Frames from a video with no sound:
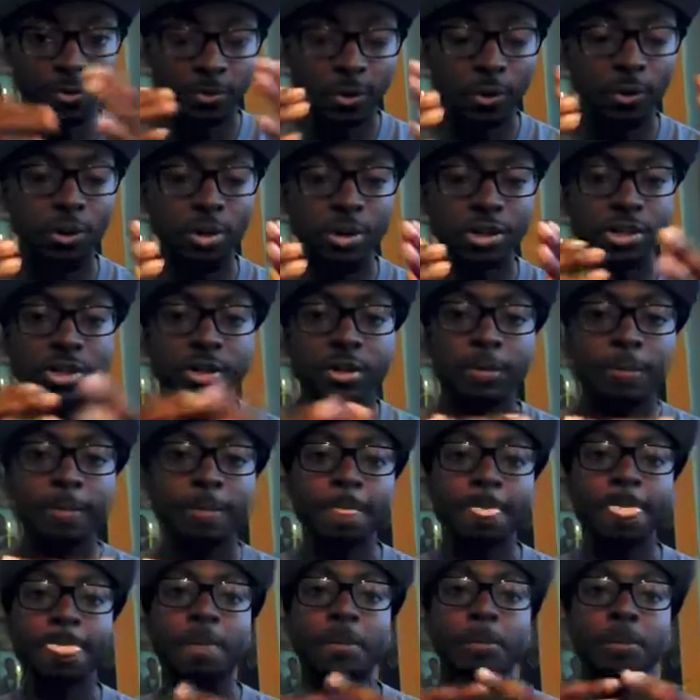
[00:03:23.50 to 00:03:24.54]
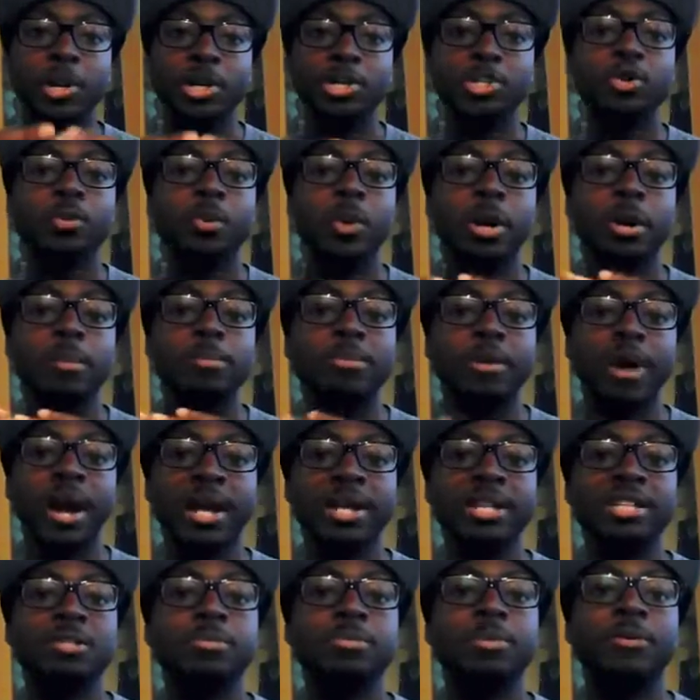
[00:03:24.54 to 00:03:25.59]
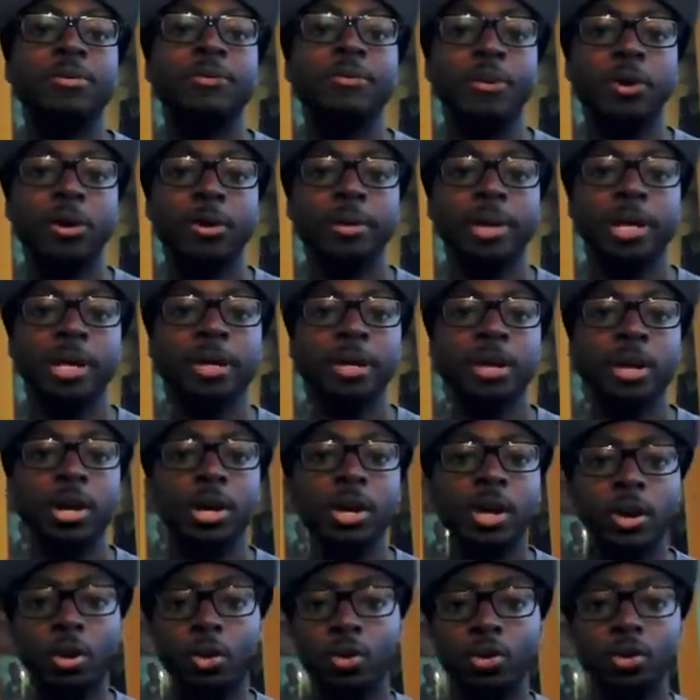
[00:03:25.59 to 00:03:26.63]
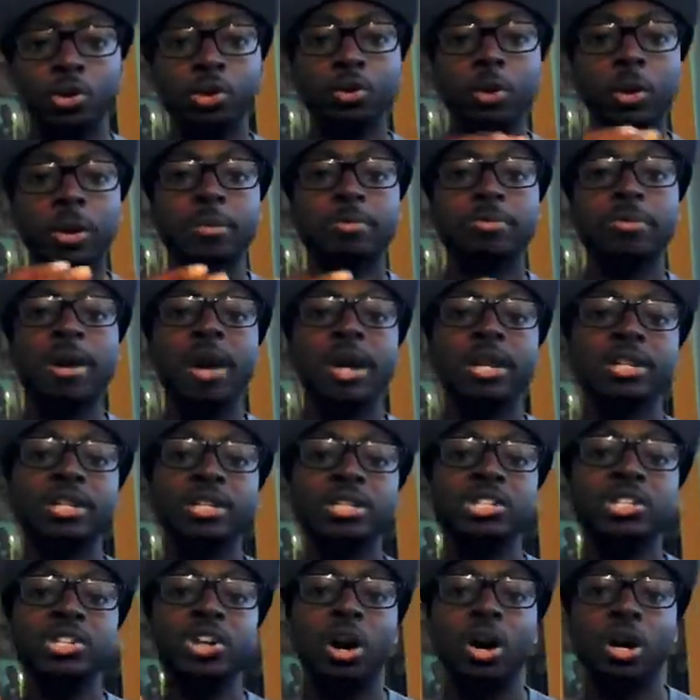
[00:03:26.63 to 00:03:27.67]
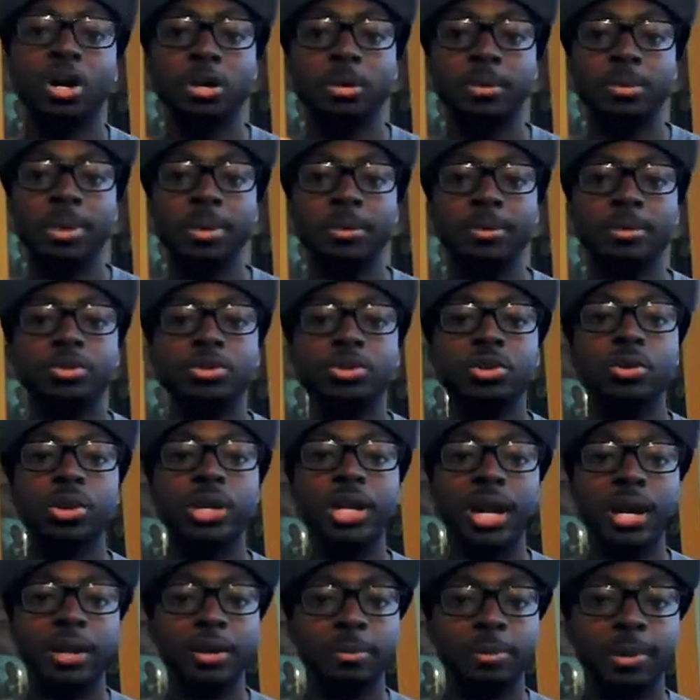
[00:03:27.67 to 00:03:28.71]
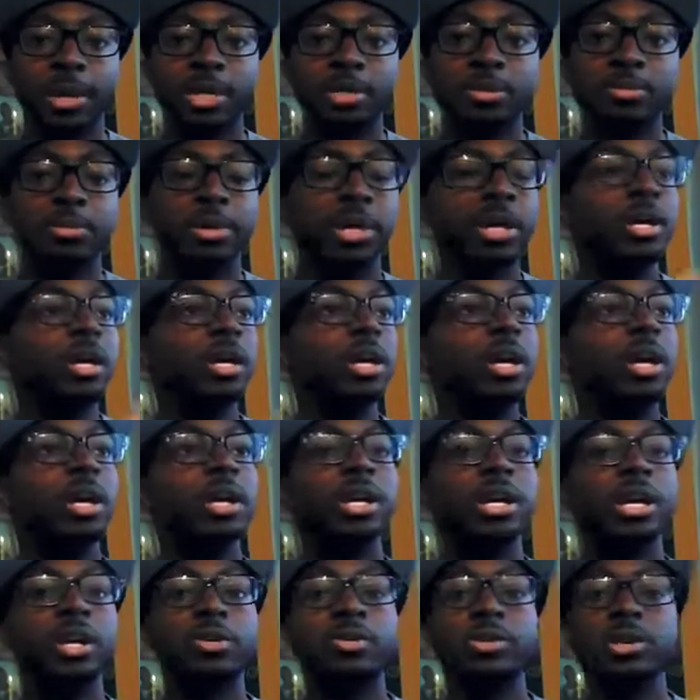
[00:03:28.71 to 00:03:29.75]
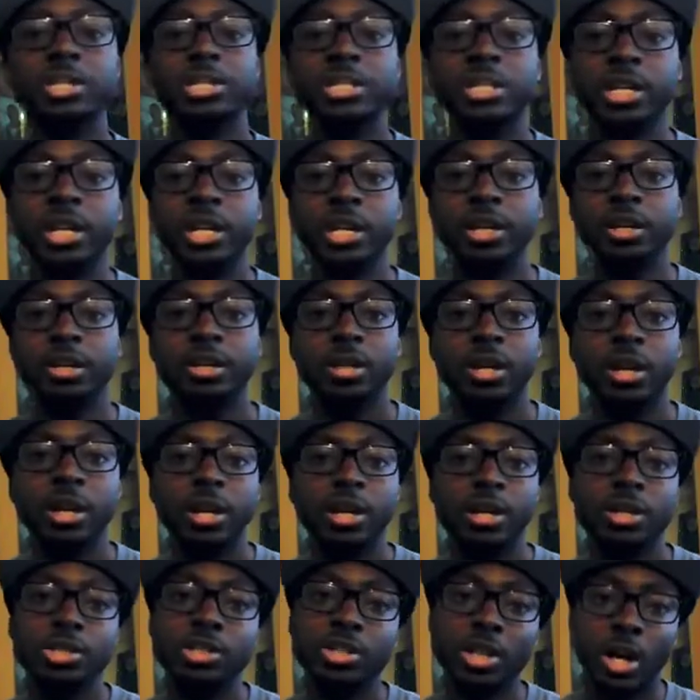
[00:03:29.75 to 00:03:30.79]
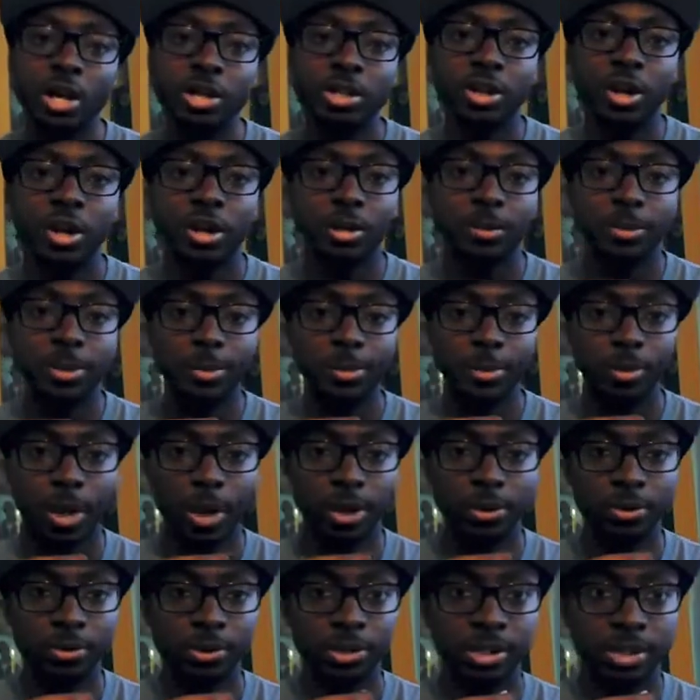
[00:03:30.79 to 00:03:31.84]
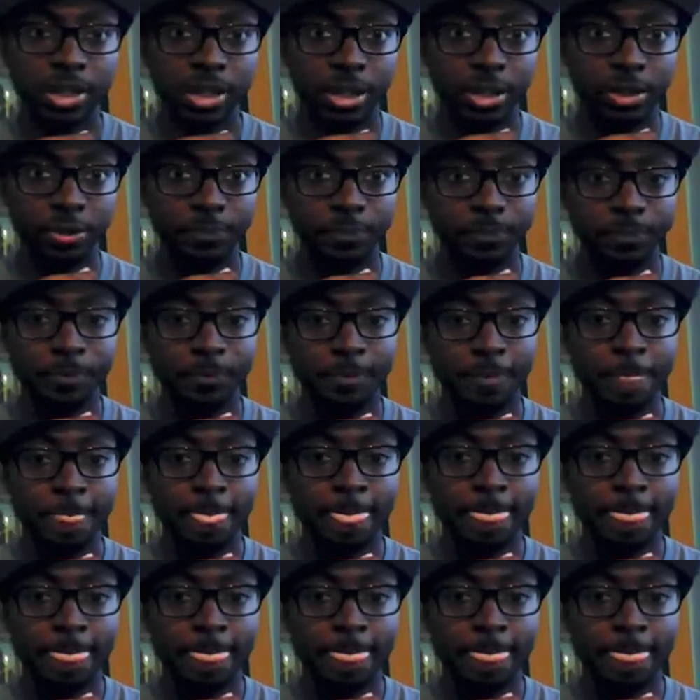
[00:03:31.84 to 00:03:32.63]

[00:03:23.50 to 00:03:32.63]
of course, but you want to practice performing, or you want to practice talking to people. So get out the basement, get on the scene, start talking to people out on the scene.